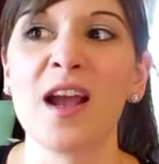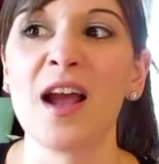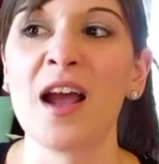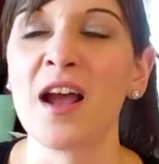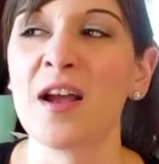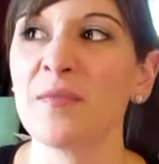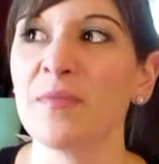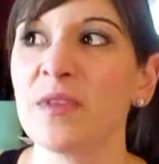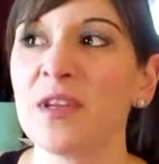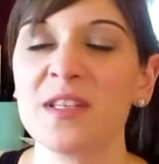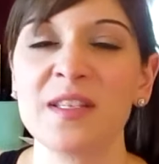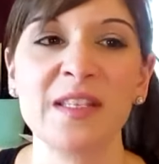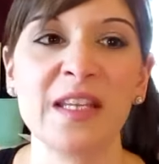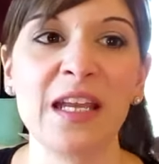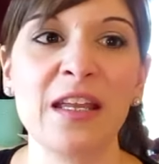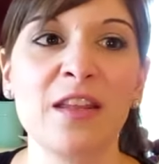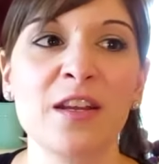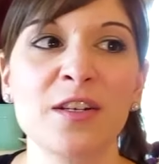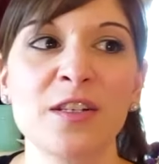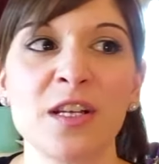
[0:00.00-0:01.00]
um,
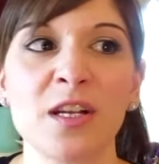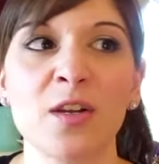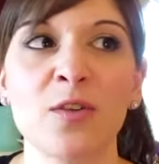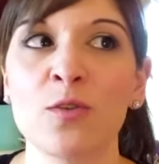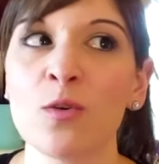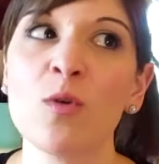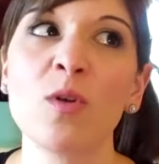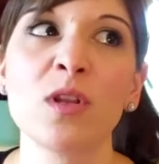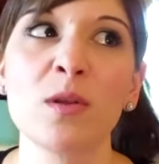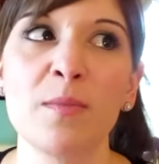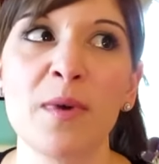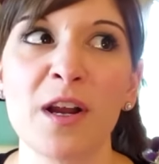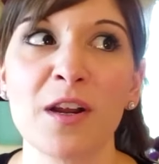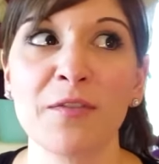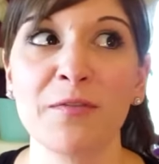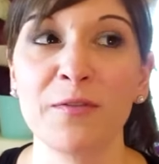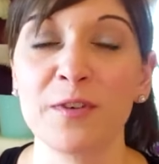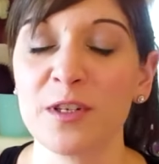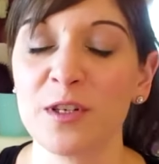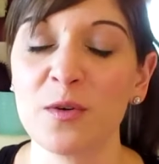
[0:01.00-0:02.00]
say there's a granola
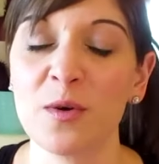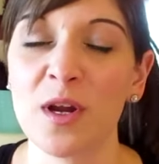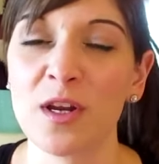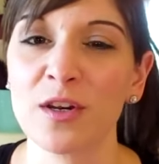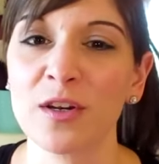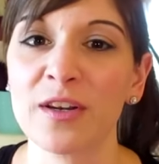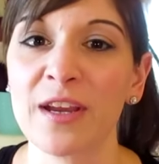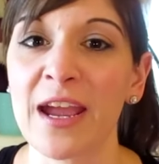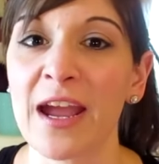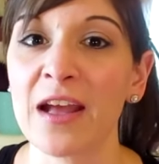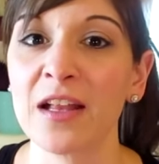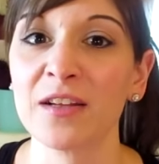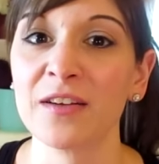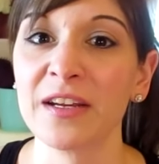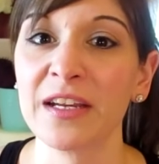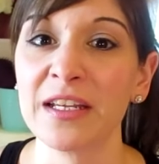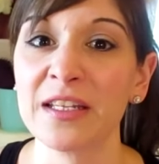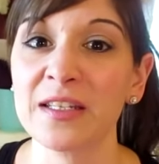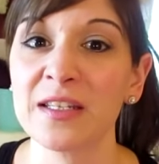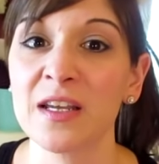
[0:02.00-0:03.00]
bar for 200
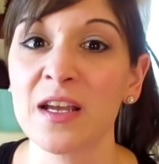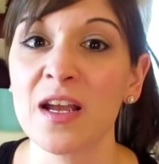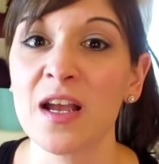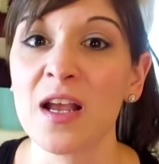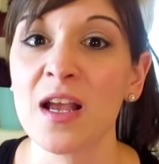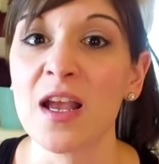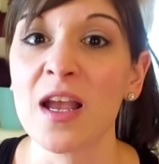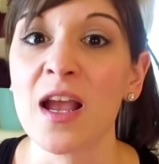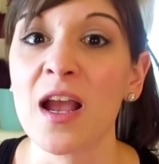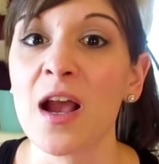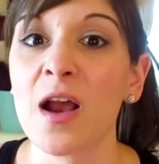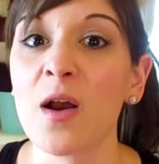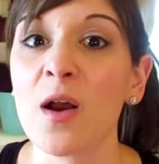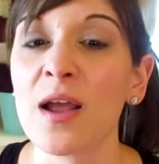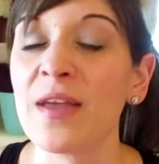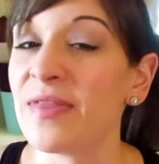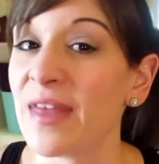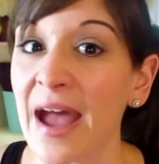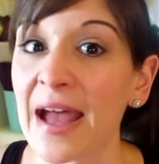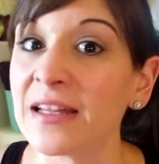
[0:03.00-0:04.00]
calories
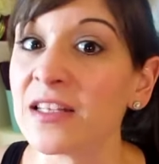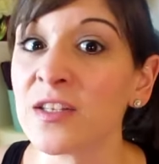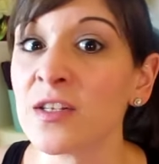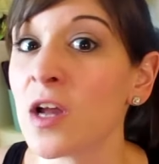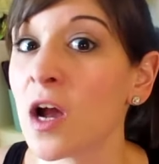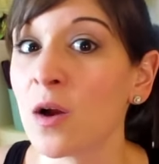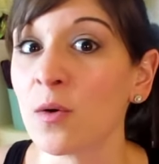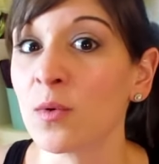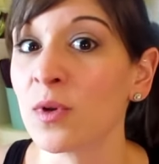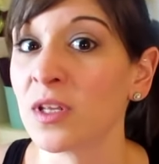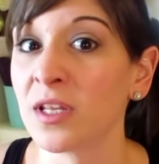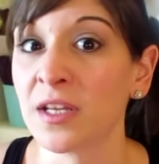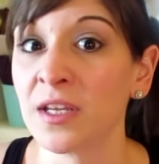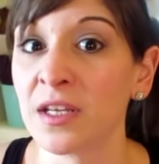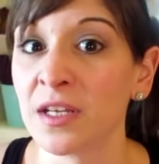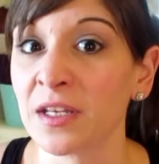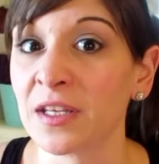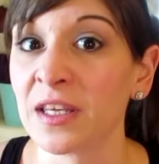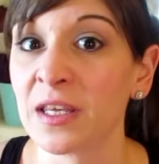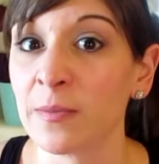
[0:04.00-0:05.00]
that's not really
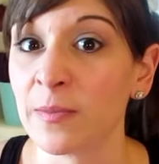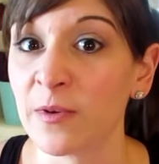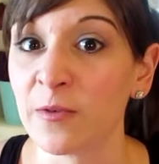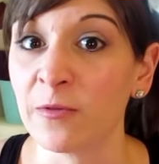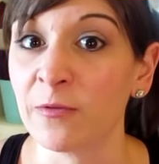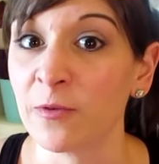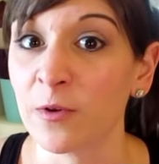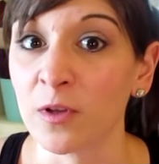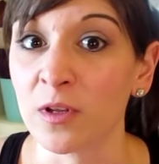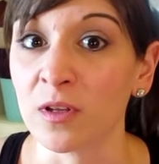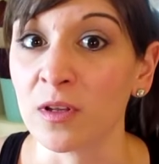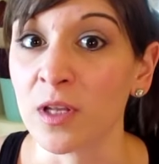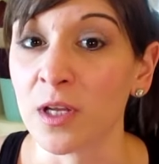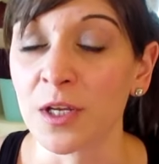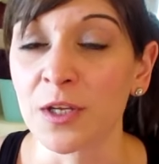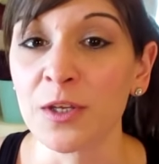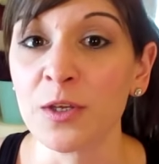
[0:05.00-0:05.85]
gonna keep you full.